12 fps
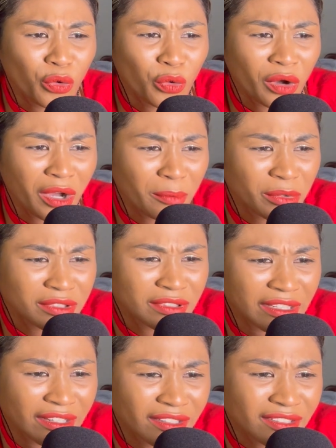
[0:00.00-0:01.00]
Come on
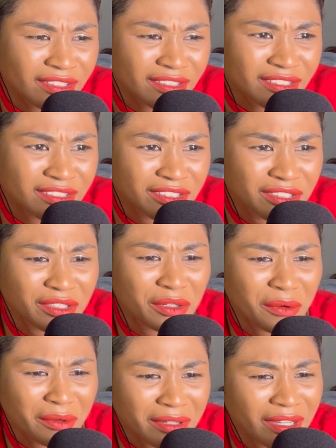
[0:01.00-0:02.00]
then.
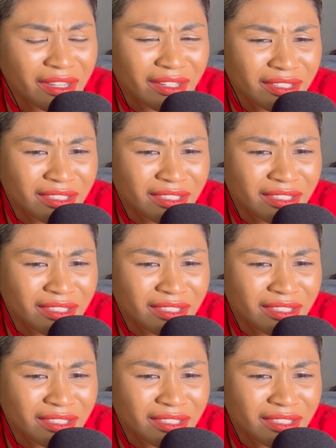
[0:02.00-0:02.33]
Okay.